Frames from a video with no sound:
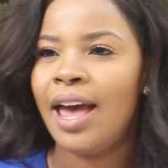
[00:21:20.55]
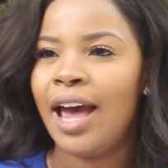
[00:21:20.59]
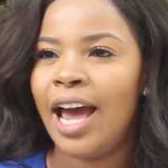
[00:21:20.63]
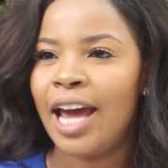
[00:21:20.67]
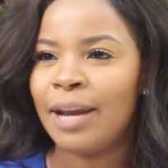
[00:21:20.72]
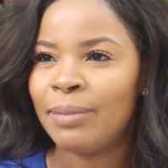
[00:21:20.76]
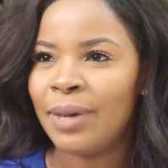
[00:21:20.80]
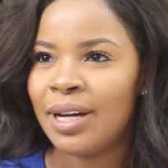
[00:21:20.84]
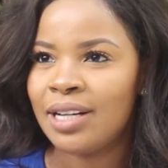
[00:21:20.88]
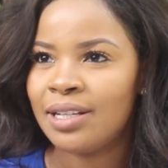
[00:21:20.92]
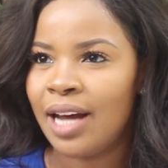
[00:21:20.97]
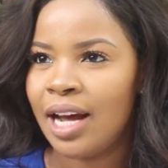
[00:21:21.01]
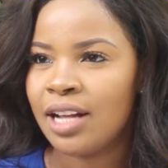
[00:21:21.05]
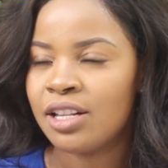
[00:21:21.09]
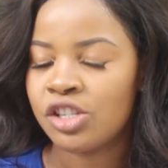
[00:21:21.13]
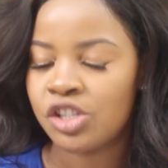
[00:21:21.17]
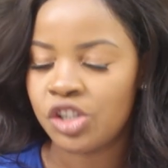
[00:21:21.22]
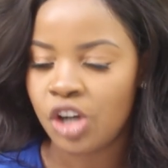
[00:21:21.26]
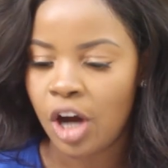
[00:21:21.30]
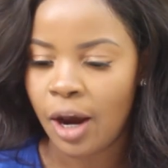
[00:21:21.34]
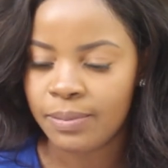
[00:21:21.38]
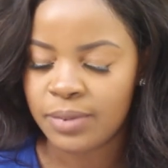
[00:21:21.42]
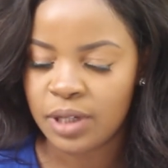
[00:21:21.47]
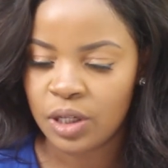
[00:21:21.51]
And my dad
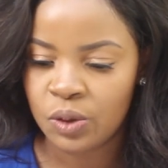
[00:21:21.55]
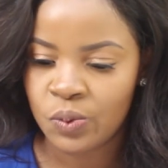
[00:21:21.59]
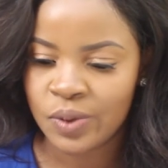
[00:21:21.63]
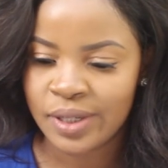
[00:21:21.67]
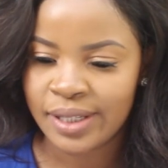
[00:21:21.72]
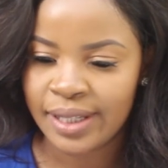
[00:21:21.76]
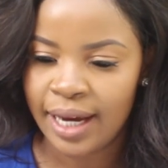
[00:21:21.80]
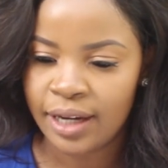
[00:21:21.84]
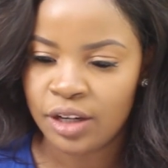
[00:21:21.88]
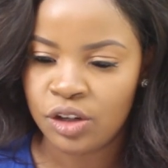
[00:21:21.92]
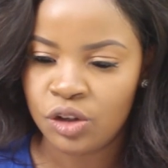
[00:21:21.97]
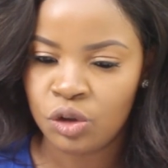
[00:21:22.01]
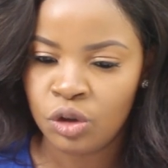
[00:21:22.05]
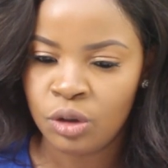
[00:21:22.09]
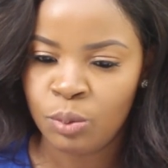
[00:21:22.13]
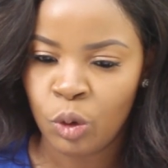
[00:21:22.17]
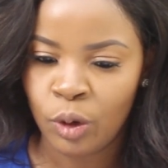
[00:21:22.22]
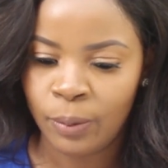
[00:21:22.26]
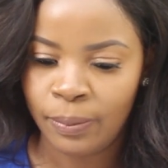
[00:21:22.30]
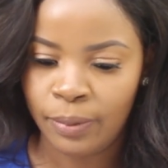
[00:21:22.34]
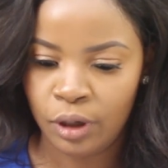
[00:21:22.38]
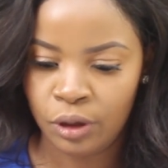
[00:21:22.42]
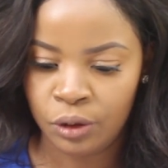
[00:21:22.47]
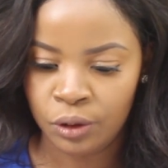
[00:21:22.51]
stopped and was like, you know,
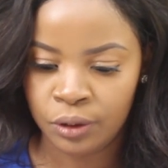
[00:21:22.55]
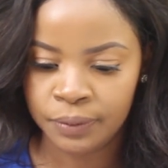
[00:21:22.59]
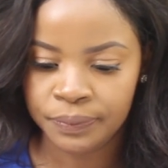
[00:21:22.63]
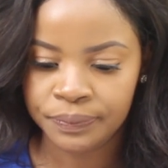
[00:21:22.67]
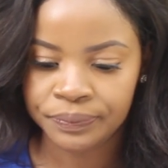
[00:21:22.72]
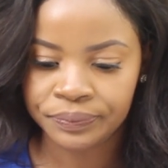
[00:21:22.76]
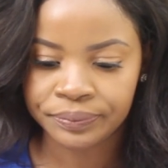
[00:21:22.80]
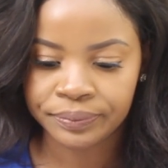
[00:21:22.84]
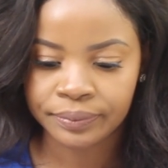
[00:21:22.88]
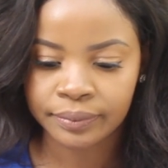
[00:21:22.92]
Boipelo,